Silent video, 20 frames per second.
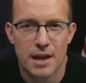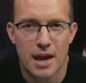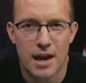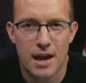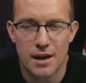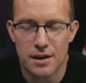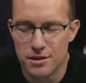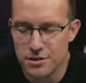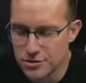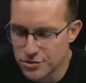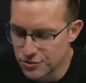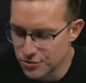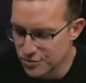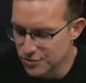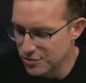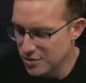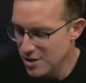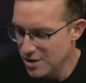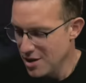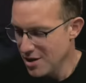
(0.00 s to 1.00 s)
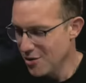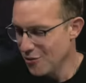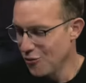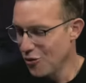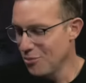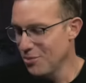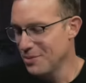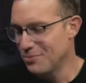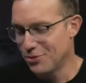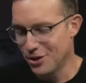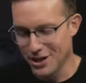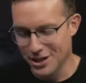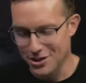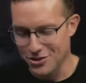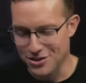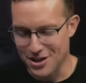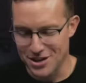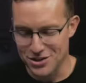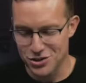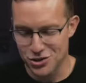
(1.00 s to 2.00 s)
and we'll be bringing
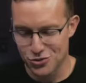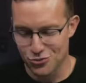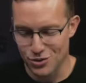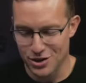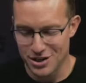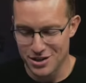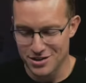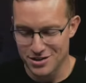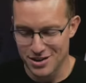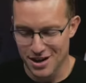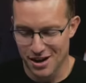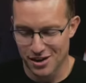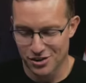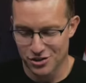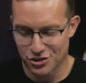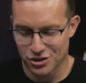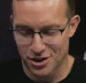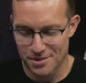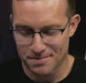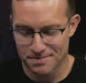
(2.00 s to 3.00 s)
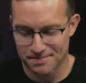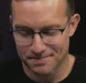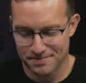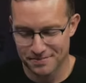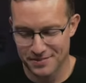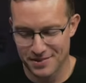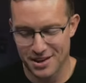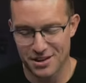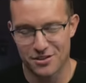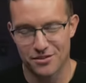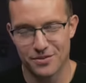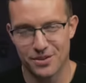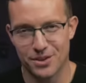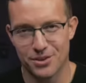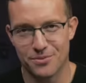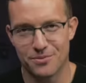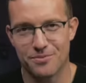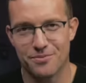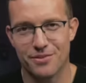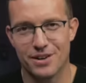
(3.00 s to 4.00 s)
you that sweet Donald Trump
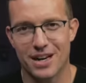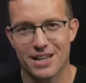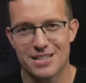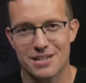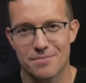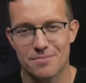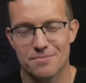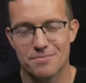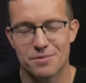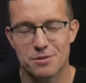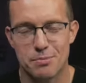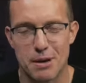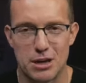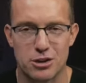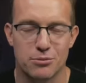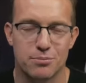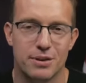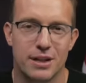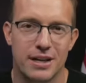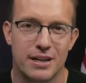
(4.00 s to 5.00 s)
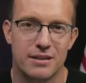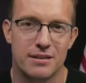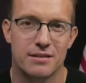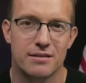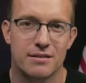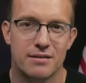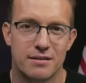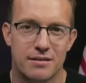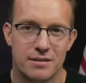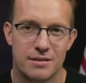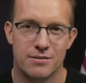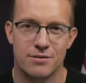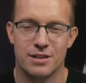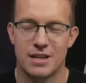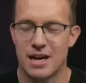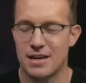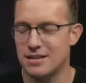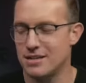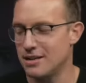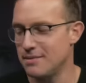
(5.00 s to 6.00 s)
interview. We got something special planned with
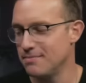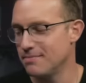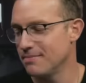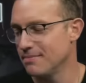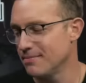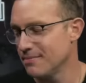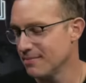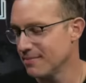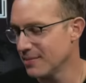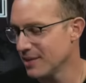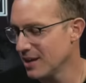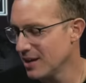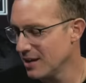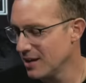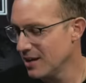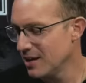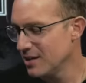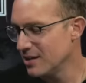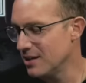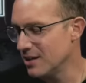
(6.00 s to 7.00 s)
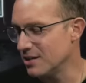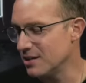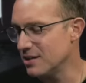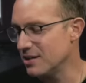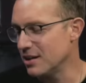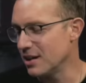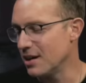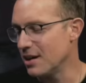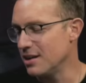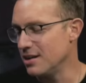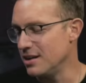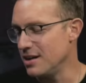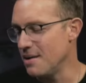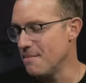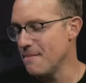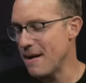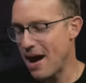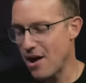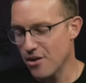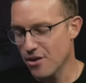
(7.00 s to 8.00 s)
that team. The
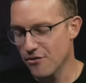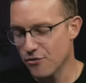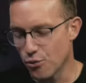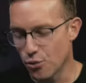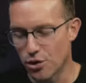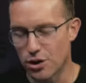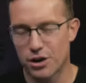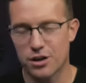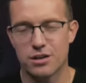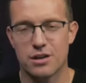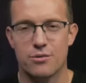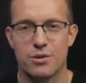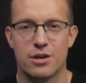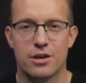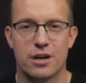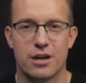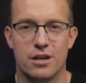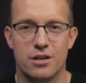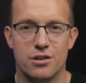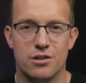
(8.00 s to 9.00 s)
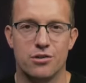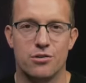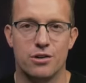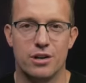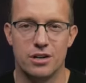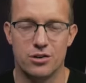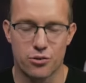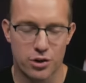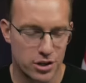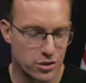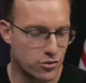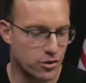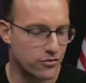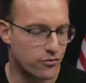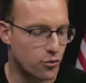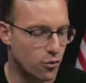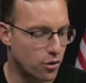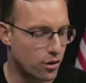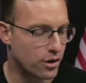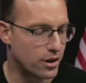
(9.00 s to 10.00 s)
amount of work that we are going to do in
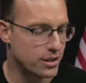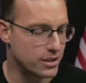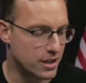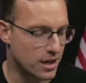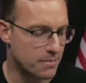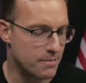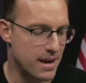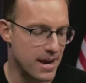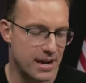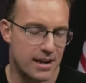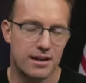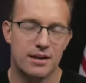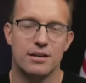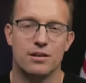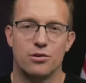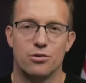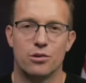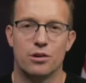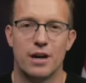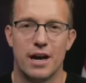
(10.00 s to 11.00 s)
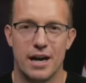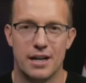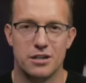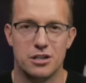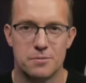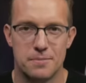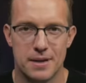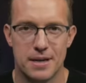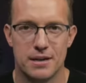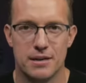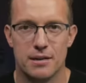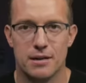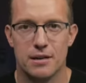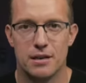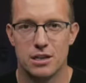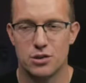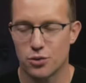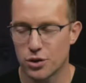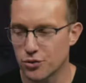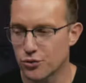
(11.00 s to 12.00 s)
2024 is going to make your head spin.
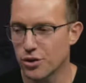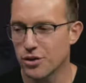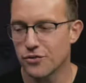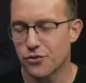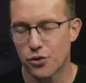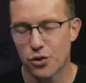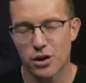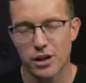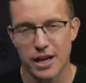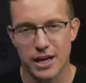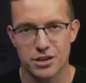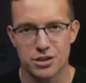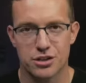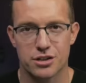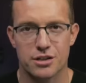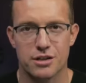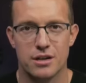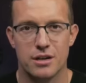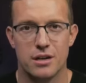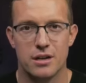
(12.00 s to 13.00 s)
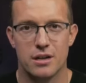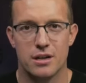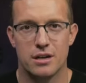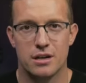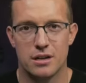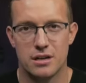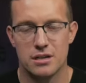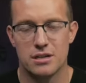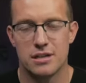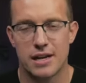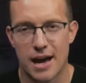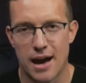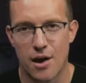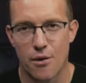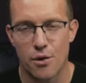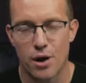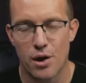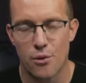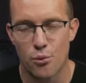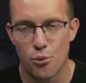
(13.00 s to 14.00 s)
The 2024 election is
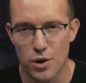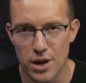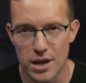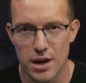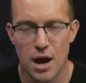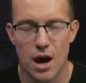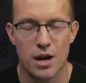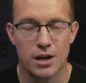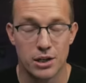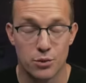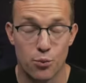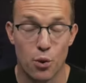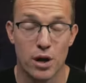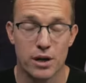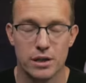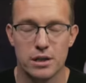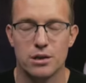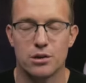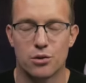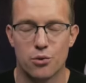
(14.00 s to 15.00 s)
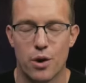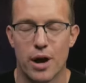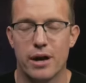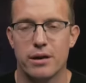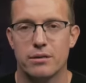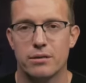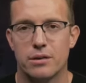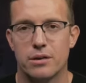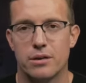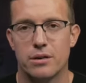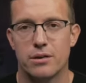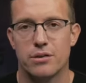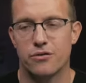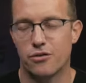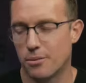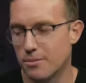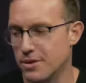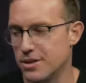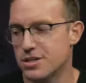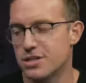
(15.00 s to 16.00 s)
now a one year away
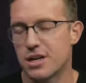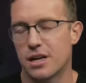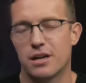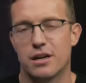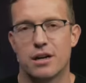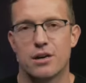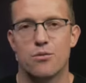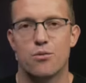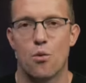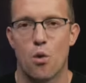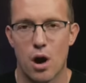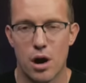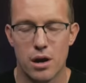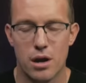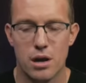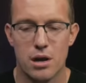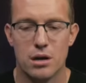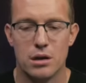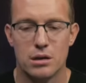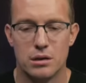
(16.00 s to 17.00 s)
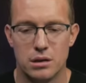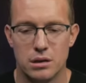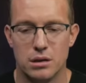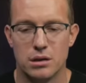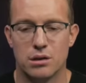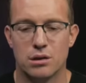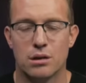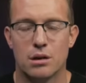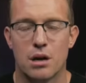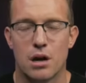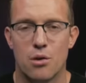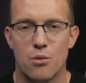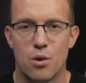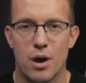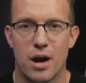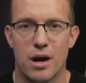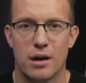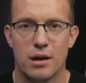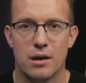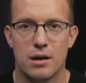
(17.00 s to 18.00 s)
from this Sunday, 1 year
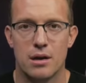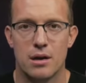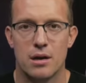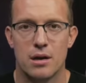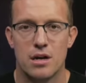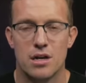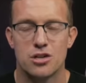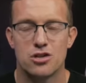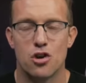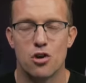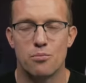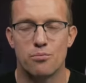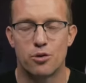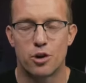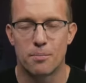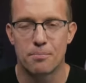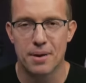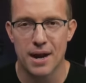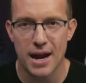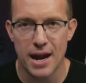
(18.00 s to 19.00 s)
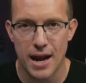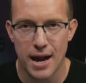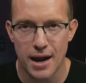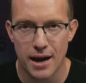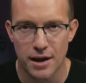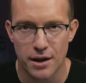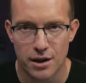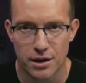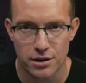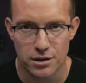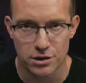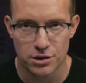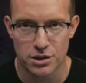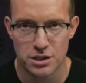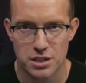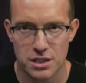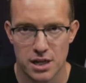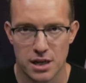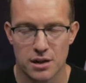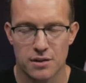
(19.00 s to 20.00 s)
away. So prepare
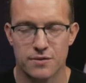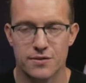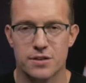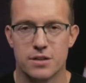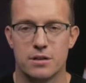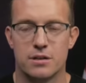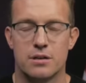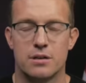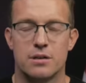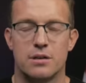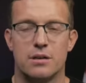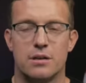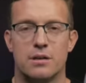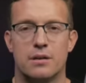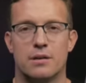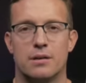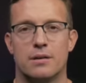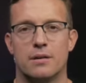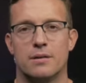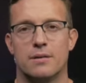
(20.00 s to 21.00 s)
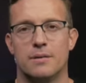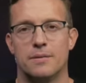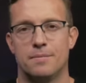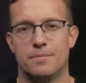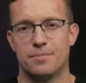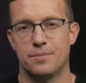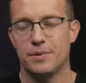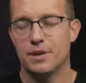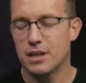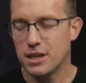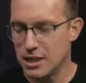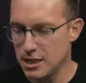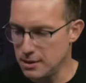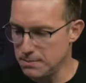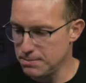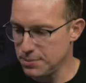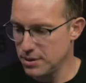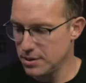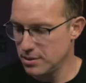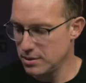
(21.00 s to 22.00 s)
yourselves.
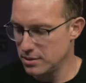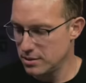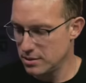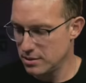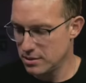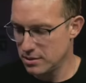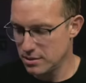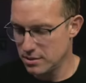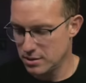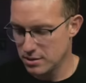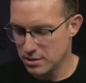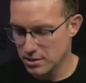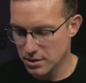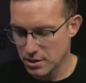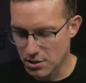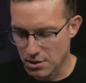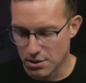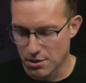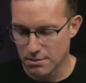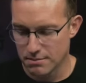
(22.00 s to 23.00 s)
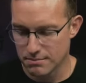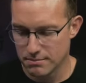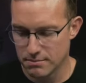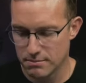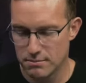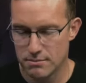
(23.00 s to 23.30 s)
Keep calm.